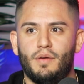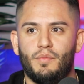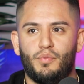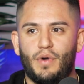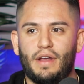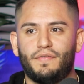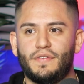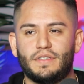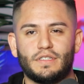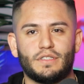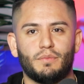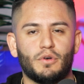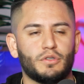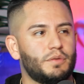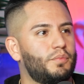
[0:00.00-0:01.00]
Breakfast is
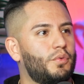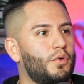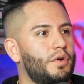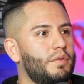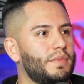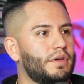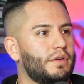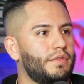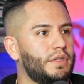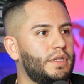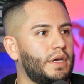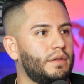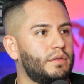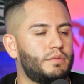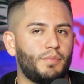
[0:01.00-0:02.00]
the most important meal of the
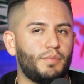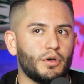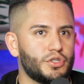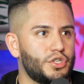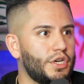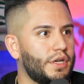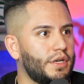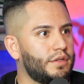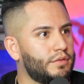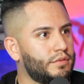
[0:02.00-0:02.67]
day. It's bullshit.